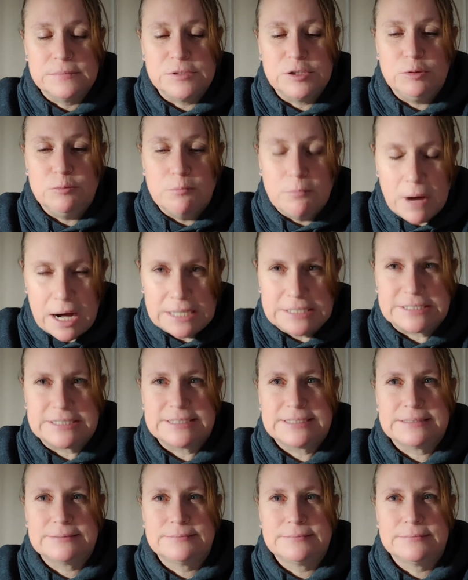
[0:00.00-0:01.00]
you
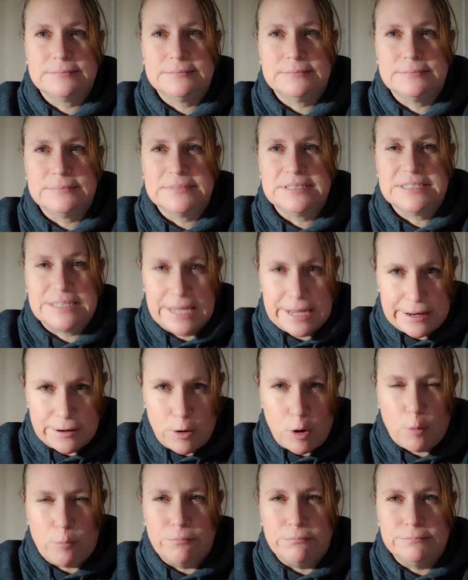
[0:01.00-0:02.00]
must stay
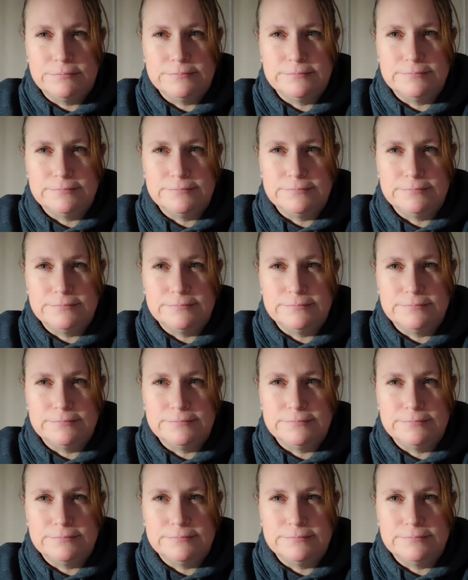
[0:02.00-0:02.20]
at home.